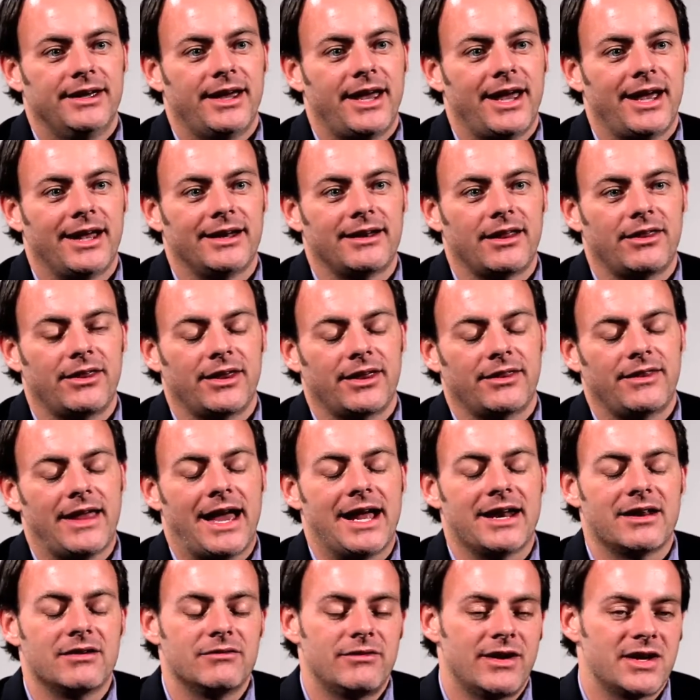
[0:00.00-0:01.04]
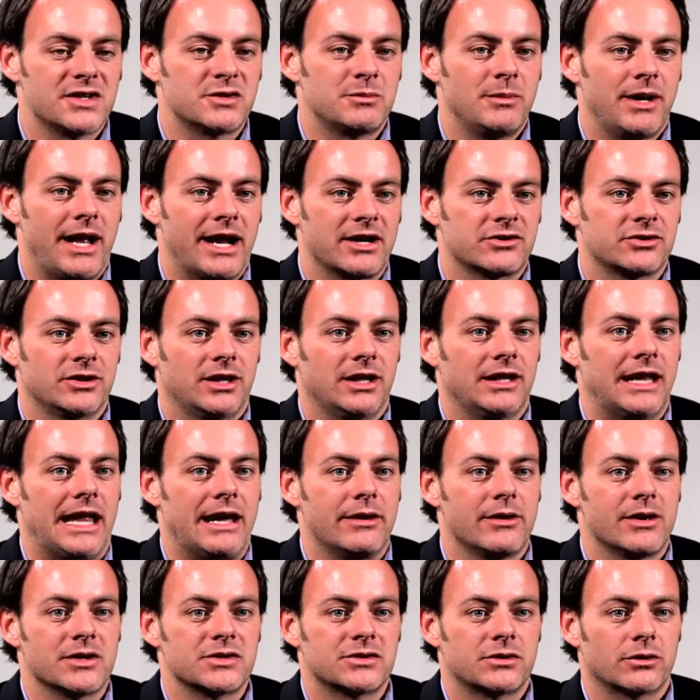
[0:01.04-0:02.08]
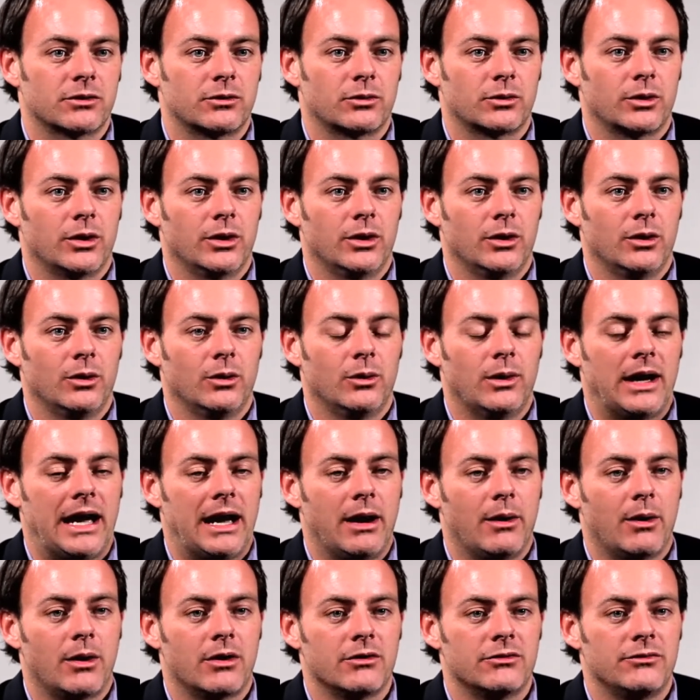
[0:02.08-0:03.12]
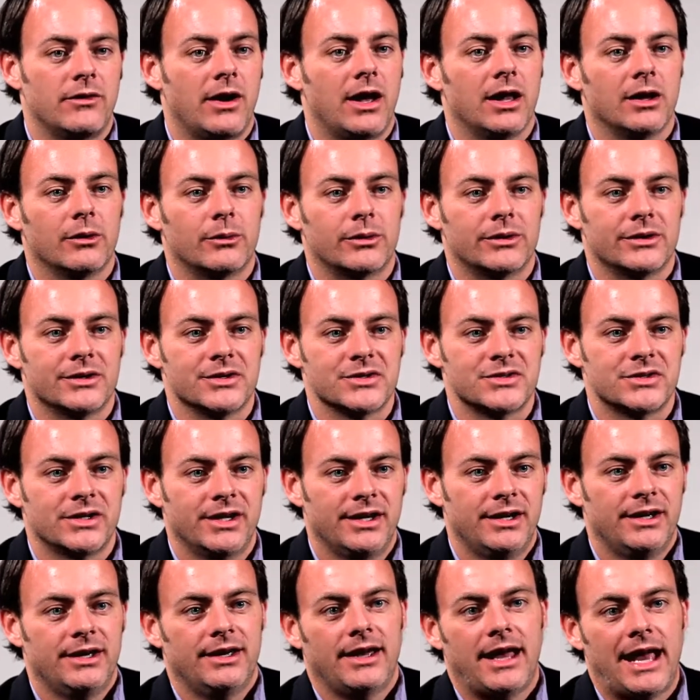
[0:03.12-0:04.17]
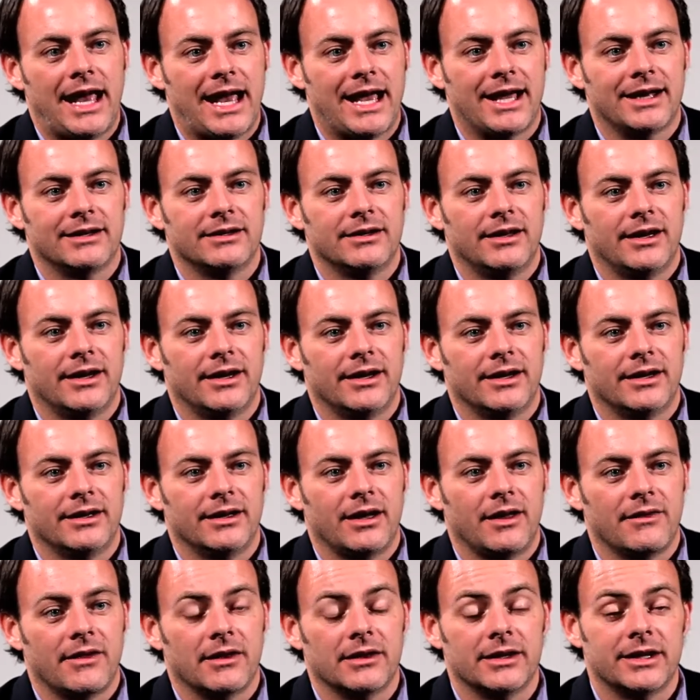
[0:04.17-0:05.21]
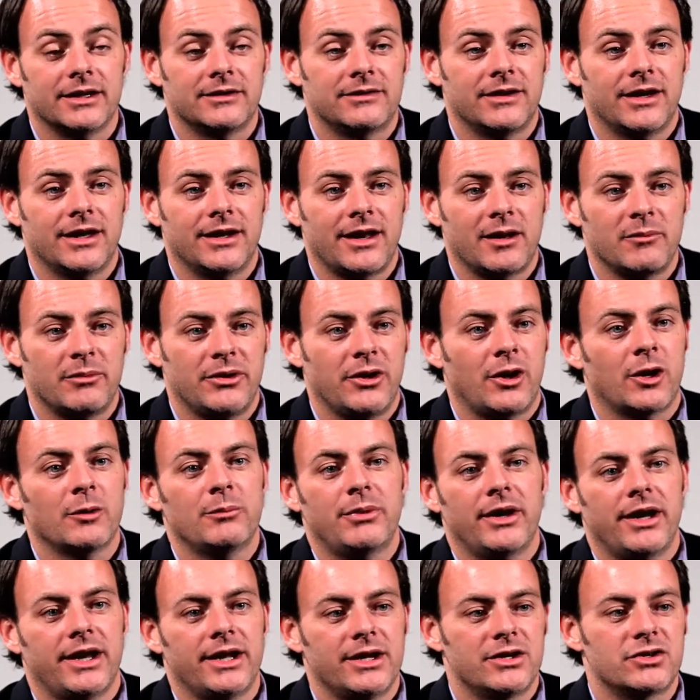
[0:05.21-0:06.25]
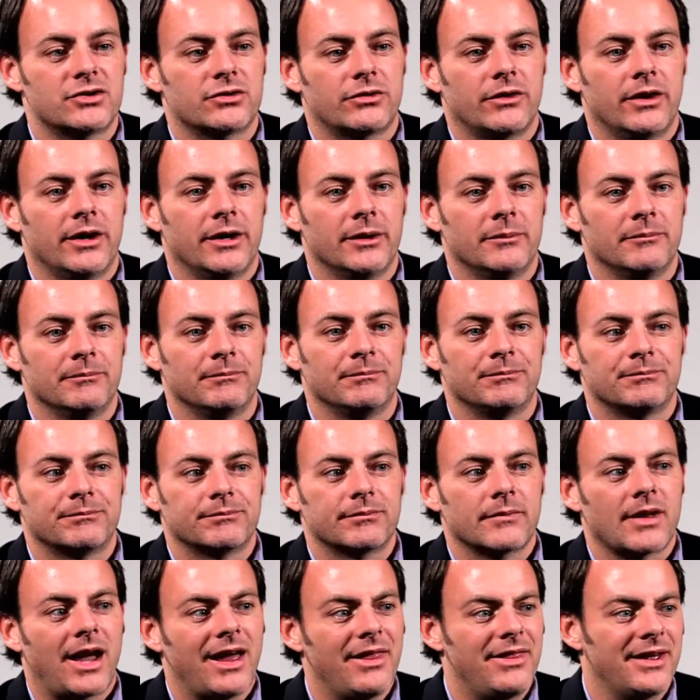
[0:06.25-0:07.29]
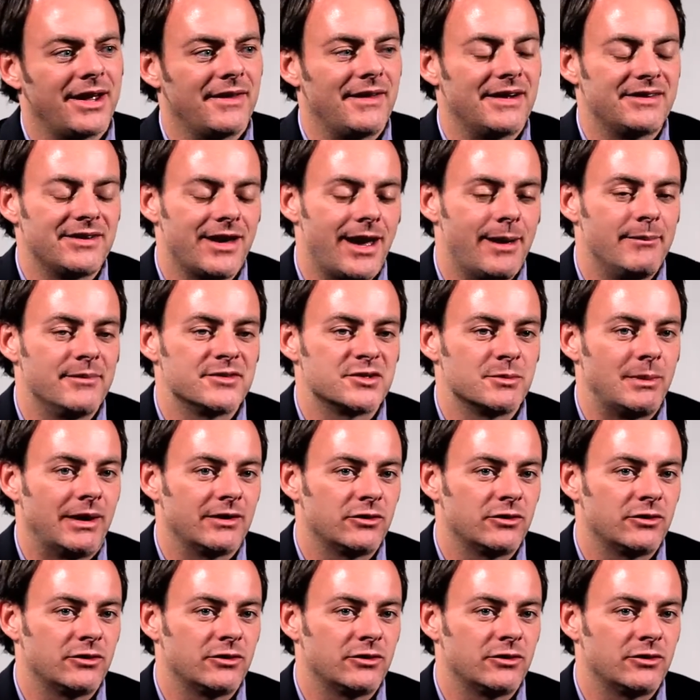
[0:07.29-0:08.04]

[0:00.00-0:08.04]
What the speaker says: And I think that investment actually allowed us to grow our followers on the LinkedIn NPR page from, I think at that time it was about